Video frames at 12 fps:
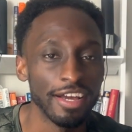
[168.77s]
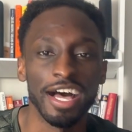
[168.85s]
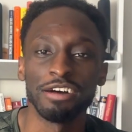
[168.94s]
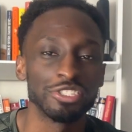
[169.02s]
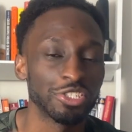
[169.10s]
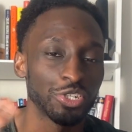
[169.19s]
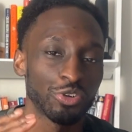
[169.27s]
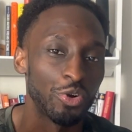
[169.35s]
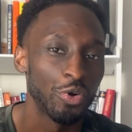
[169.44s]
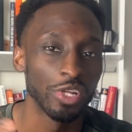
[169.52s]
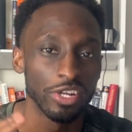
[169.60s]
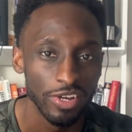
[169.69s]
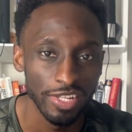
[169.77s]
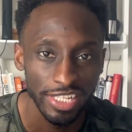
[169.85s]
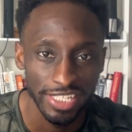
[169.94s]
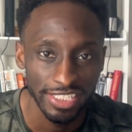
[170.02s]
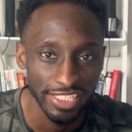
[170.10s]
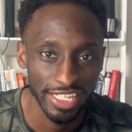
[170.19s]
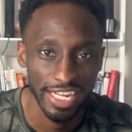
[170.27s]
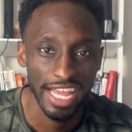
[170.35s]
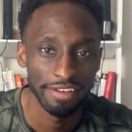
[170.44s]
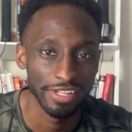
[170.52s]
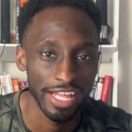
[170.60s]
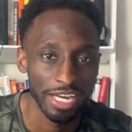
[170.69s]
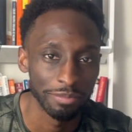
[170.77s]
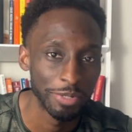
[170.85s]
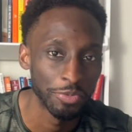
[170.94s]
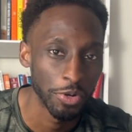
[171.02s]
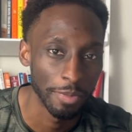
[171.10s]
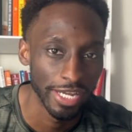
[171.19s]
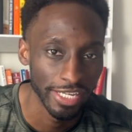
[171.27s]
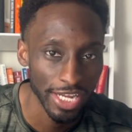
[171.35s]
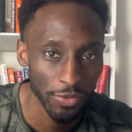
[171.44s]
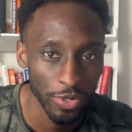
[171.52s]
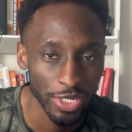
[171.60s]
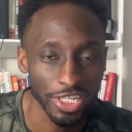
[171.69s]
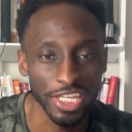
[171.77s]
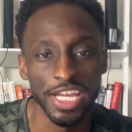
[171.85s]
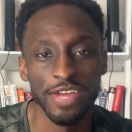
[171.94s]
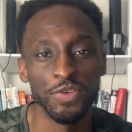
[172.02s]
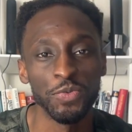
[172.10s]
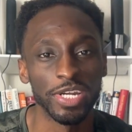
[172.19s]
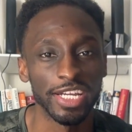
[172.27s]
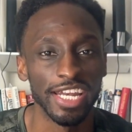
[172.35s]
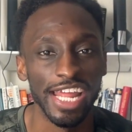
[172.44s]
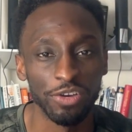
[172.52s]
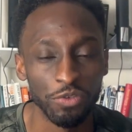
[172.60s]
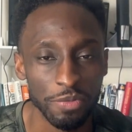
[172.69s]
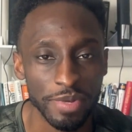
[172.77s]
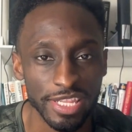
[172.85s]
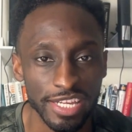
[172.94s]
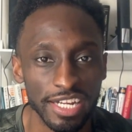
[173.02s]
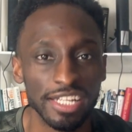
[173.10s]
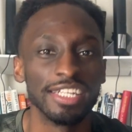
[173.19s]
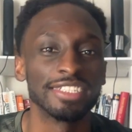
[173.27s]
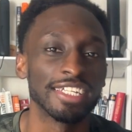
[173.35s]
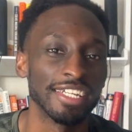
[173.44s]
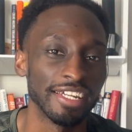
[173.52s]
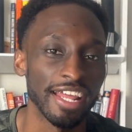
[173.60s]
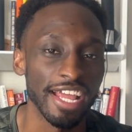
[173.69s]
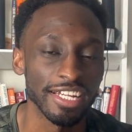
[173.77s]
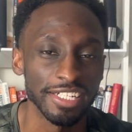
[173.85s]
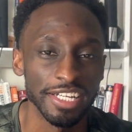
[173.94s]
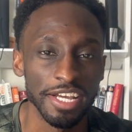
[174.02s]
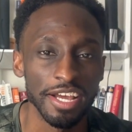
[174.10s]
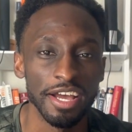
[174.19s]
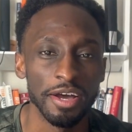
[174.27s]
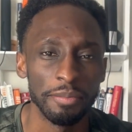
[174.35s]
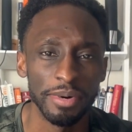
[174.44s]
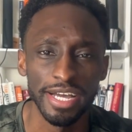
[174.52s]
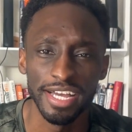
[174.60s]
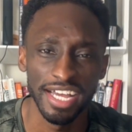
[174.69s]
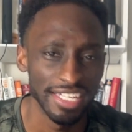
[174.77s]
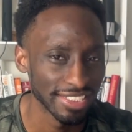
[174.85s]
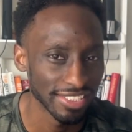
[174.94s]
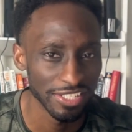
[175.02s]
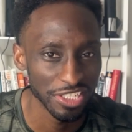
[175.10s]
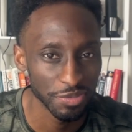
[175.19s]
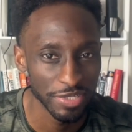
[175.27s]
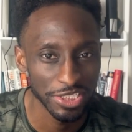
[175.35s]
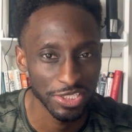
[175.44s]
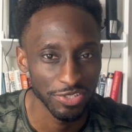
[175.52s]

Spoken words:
I was just scrolling on LinkedIn. I have a lot of people on my network. If you want to connect with me there, let's connect. But I saw this piece of